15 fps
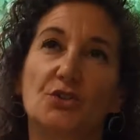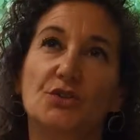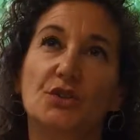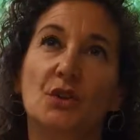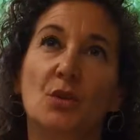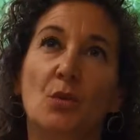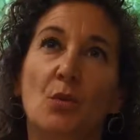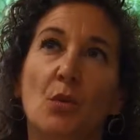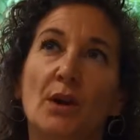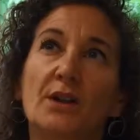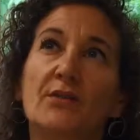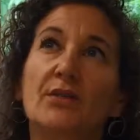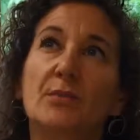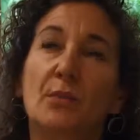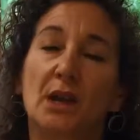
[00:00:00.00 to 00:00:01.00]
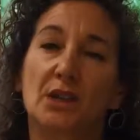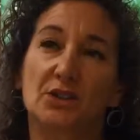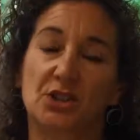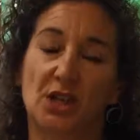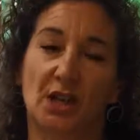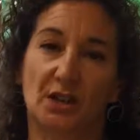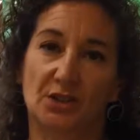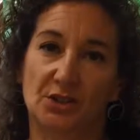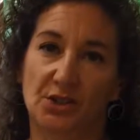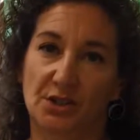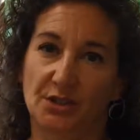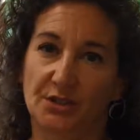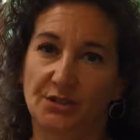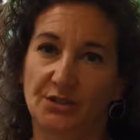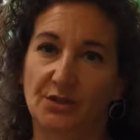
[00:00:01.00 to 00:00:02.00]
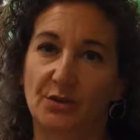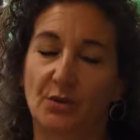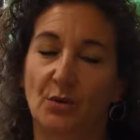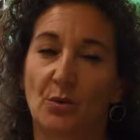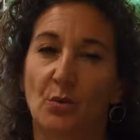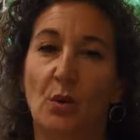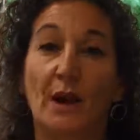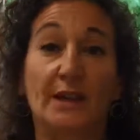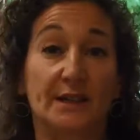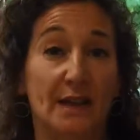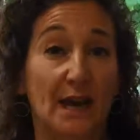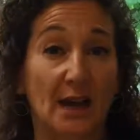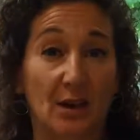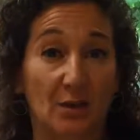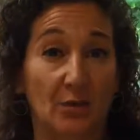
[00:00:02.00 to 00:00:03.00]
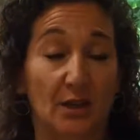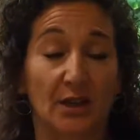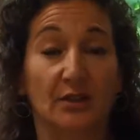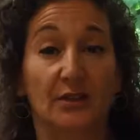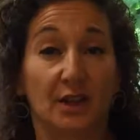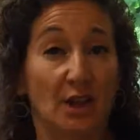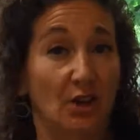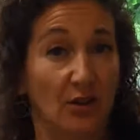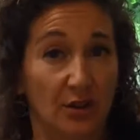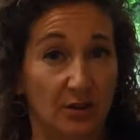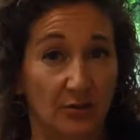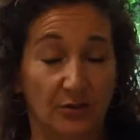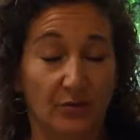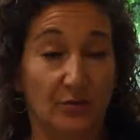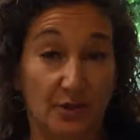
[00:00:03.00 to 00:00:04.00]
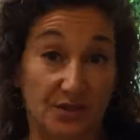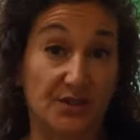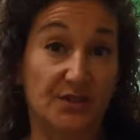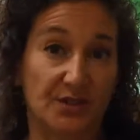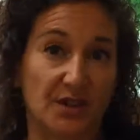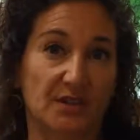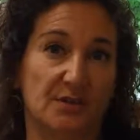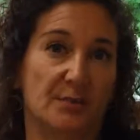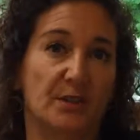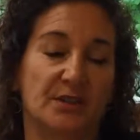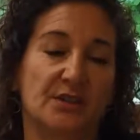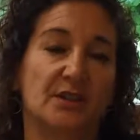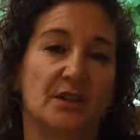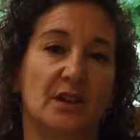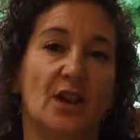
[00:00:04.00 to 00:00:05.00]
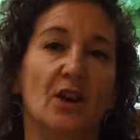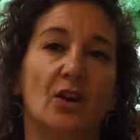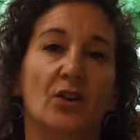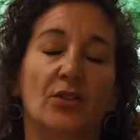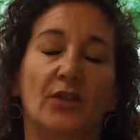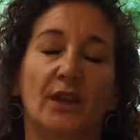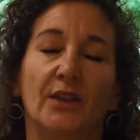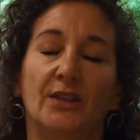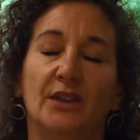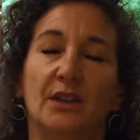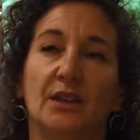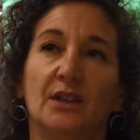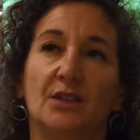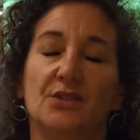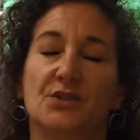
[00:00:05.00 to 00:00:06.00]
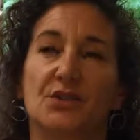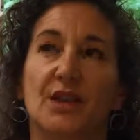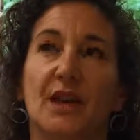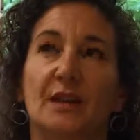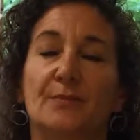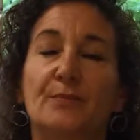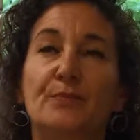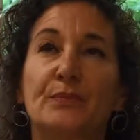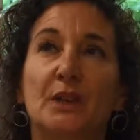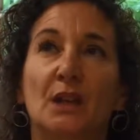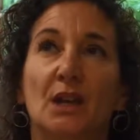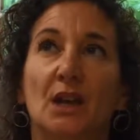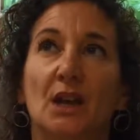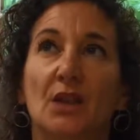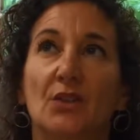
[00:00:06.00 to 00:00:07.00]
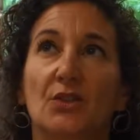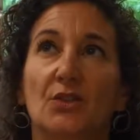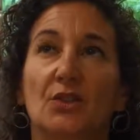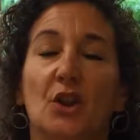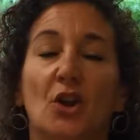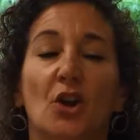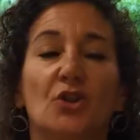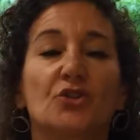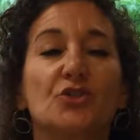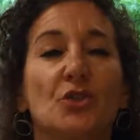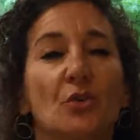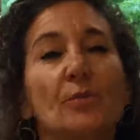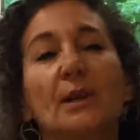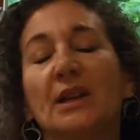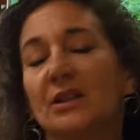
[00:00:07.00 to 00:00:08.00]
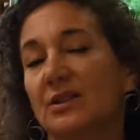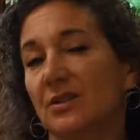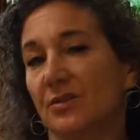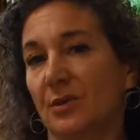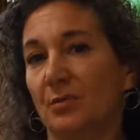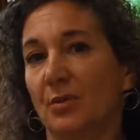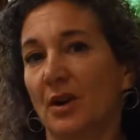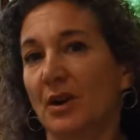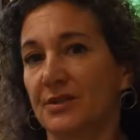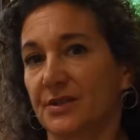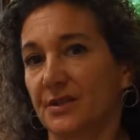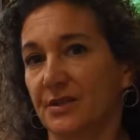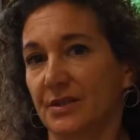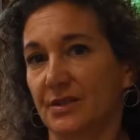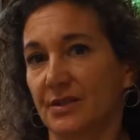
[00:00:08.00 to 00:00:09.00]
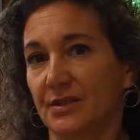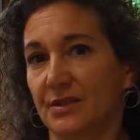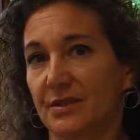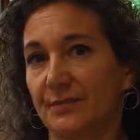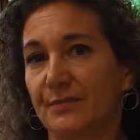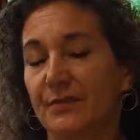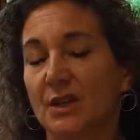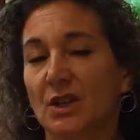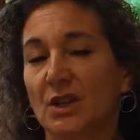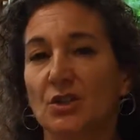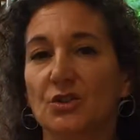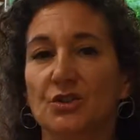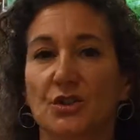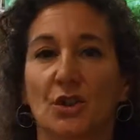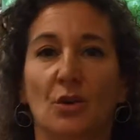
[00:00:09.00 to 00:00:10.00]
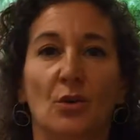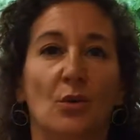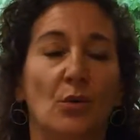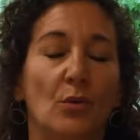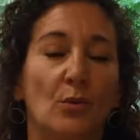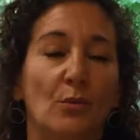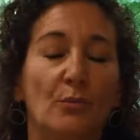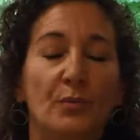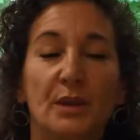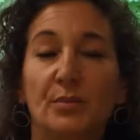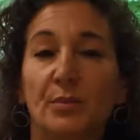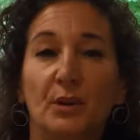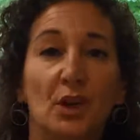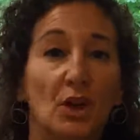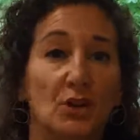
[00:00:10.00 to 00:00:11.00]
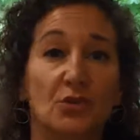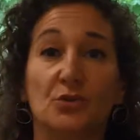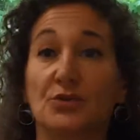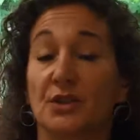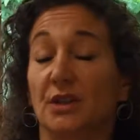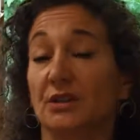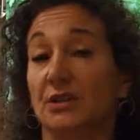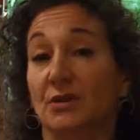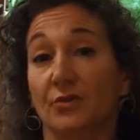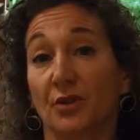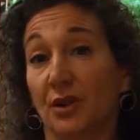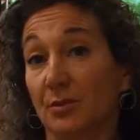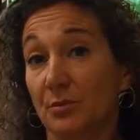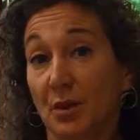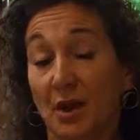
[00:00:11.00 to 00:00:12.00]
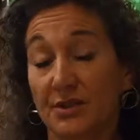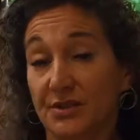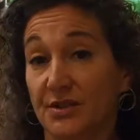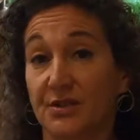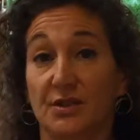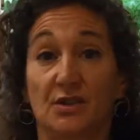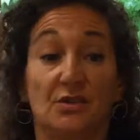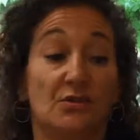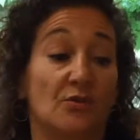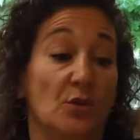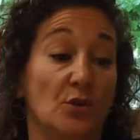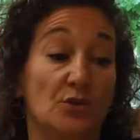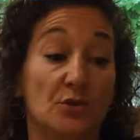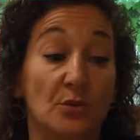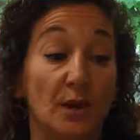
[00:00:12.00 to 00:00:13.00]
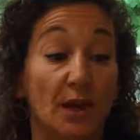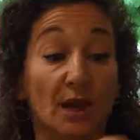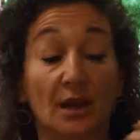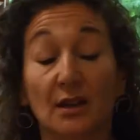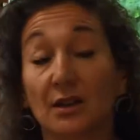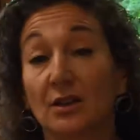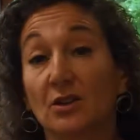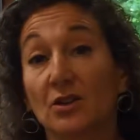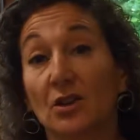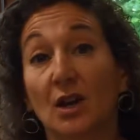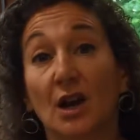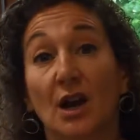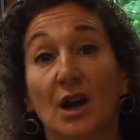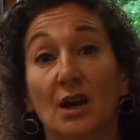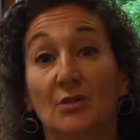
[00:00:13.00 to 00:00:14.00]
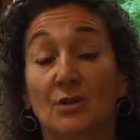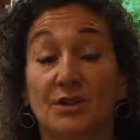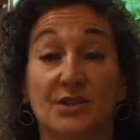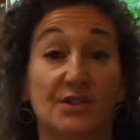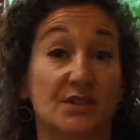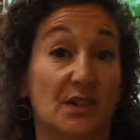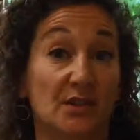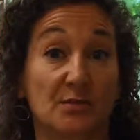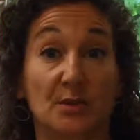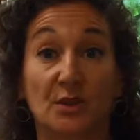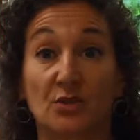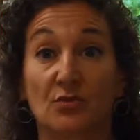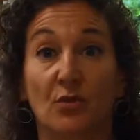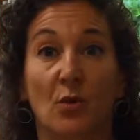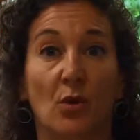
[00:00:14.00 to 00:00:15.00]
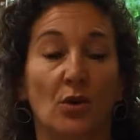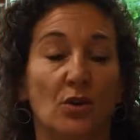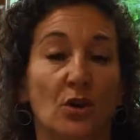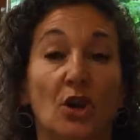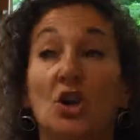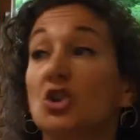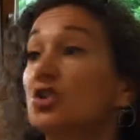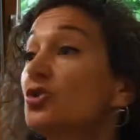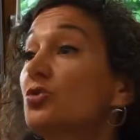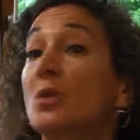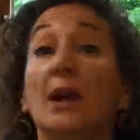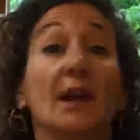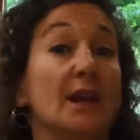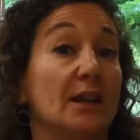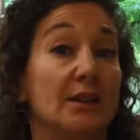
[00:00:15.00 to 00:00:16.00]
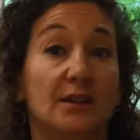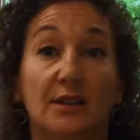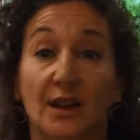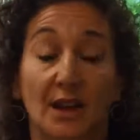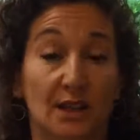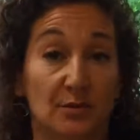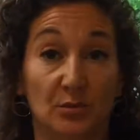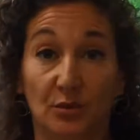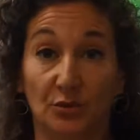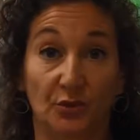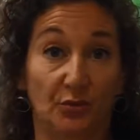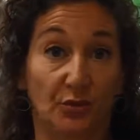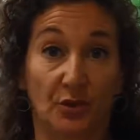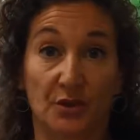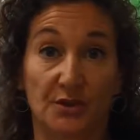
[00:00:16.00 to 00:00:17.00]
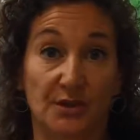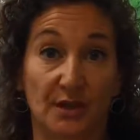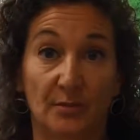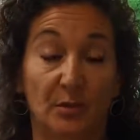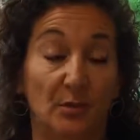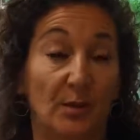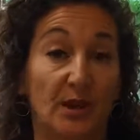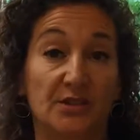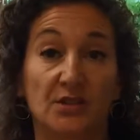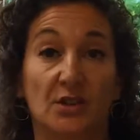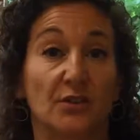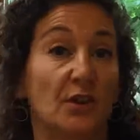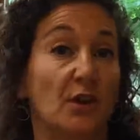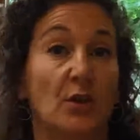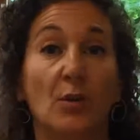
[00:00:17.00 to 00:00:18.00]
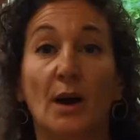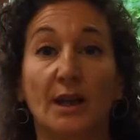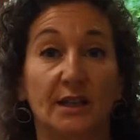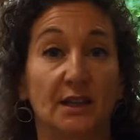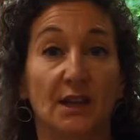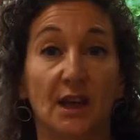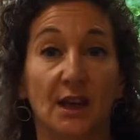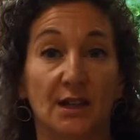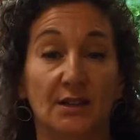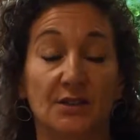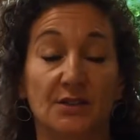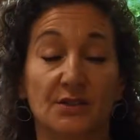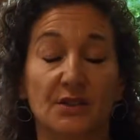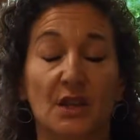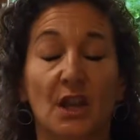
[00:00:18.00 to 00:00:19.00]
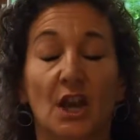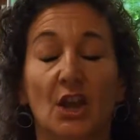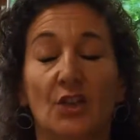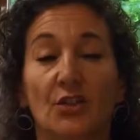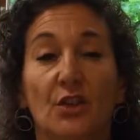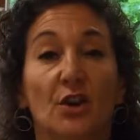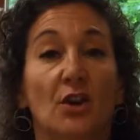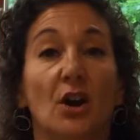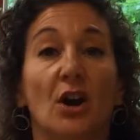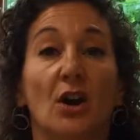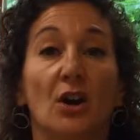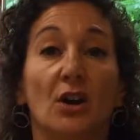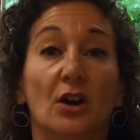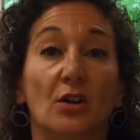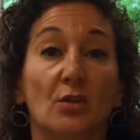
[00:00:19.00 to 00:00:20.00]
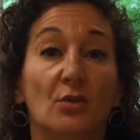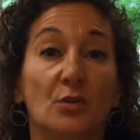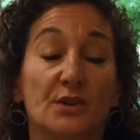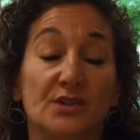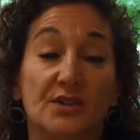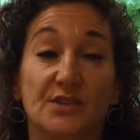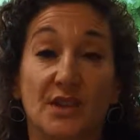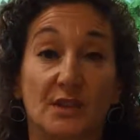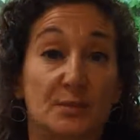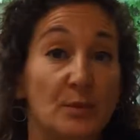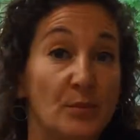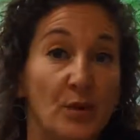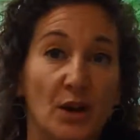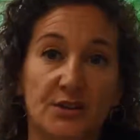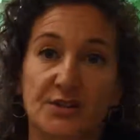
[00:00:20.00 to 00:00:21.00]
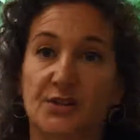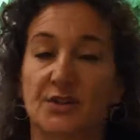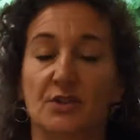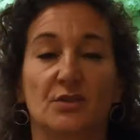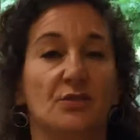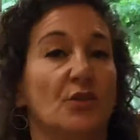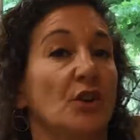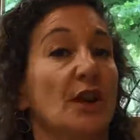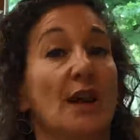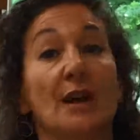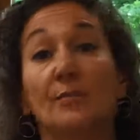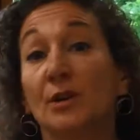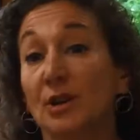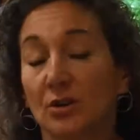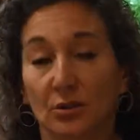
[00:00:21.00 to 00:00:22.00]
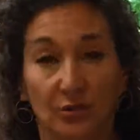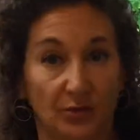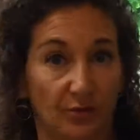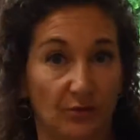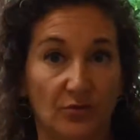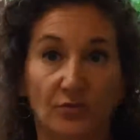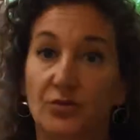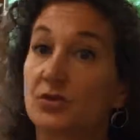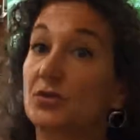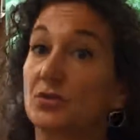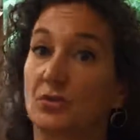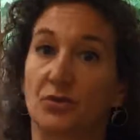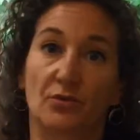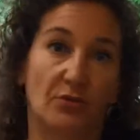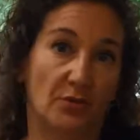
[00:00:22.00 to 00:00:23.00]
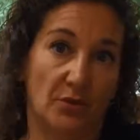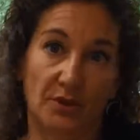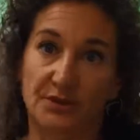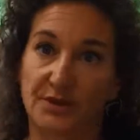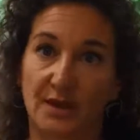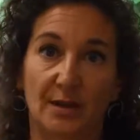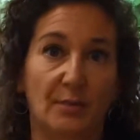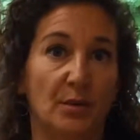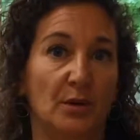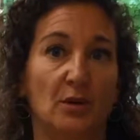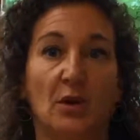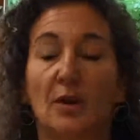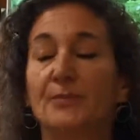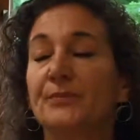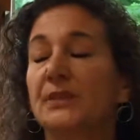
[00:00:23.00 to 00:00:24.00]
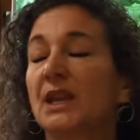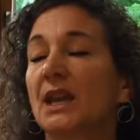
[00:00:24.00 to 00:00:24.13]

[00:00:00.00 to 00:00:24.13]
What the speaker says: So one of the main challenges right now in the area of risk assessments in health, I think, is that there are so many different processes. So people are using different processes for doing risk assessments for trade in animals, for example, based on the OIE guidance. There are risk assessment processes for chemicals in food, for example.